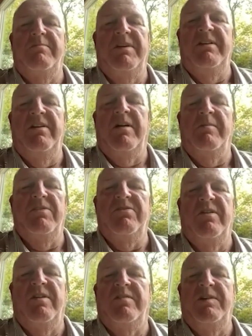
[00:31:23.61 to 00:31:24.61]
but you almost
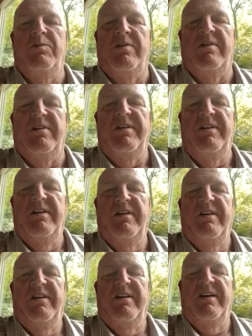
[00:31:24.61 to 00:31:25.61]
know every word.
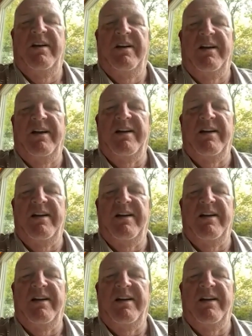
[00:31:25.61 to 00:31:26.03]
Uh, yes.